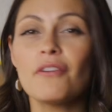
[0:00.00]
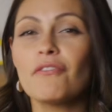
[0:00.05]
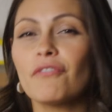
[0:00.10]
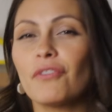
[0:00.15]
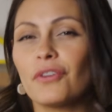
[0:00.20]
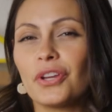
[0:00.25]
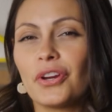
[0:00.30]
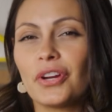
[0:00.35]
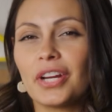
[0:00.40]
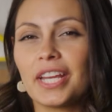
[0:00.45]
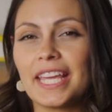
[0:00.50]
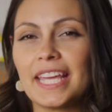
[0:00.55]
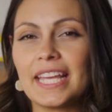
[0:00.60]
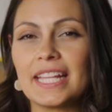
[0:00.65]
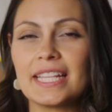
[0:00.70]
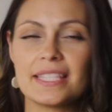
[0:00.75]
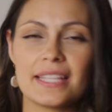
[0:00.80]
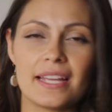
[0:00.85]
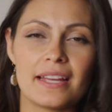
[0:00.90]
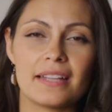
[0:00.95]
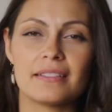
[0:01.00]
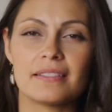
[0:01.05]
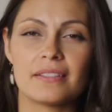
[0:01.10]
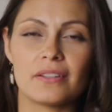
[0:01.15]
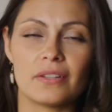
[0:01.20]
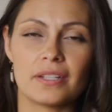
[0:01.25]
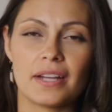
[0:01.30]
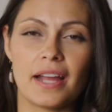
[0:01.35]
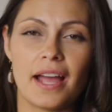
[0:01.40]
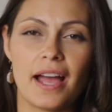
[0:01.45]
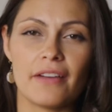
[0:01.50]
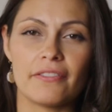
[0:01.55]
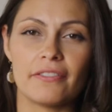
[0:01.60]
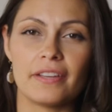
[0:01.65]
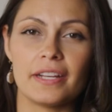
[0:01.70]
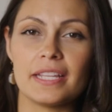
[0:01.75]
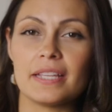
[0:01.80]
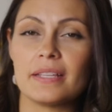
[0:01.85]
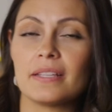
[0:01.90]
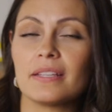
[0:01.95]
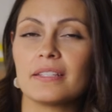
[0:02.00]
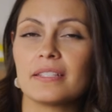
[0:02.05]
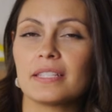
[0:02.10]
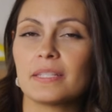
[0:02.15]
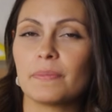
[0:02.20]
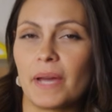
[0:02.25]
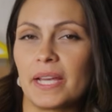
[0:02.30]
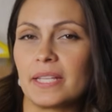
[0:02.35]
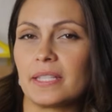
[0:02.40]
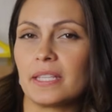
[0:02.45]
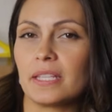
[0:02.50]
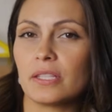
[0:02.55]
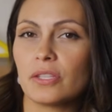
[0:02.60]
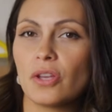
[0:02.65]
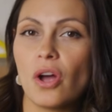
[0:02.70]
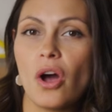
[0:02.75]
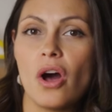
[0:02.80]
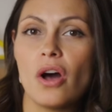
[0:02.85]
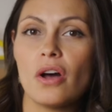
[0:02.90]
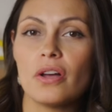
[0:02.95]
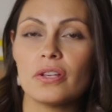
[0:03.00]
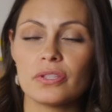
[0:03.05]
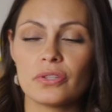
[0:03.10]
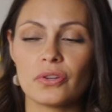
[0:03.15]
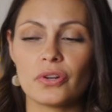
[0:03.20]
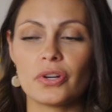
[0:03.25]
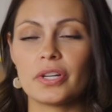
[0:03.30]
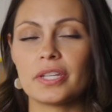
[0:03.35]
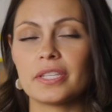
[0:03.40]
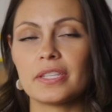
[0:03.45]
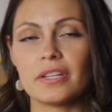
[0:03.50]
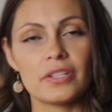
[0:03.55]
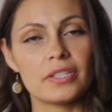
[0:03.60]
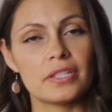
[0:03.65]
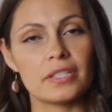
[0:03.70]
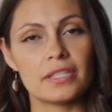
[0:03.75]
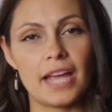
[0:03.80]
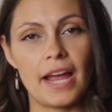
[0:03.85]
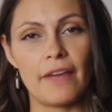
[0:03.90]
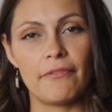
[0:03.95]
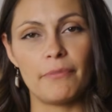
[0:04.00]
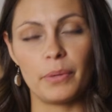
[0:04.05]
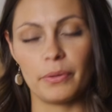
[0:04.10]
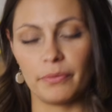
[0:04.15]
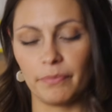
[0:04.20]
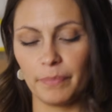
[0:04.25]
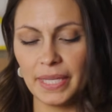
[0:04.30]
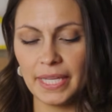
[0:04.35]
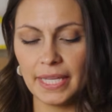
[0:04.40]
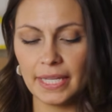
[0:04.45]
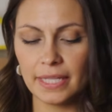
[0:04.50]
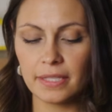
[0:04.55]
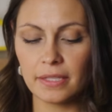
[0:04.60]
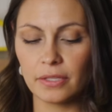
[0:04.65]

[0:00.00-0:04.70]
for your kids that don't have any spicy sauce or a certain type of meat,